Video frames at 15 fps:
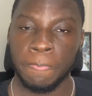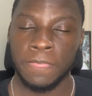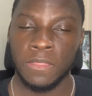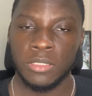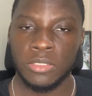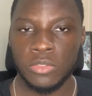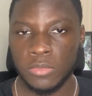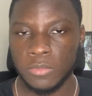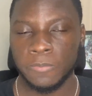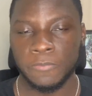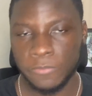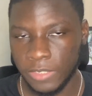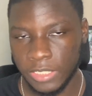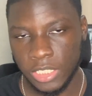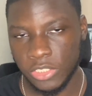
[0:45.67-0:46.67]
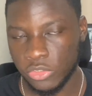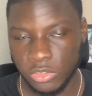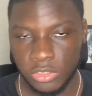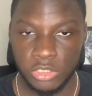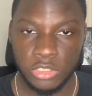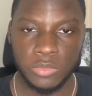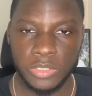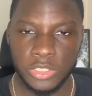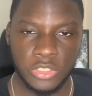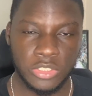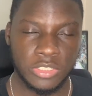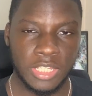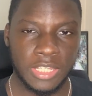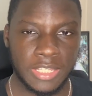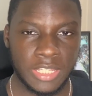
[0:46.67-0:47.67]
your financial situations, I
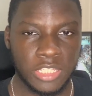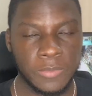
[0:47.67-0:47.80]
guess.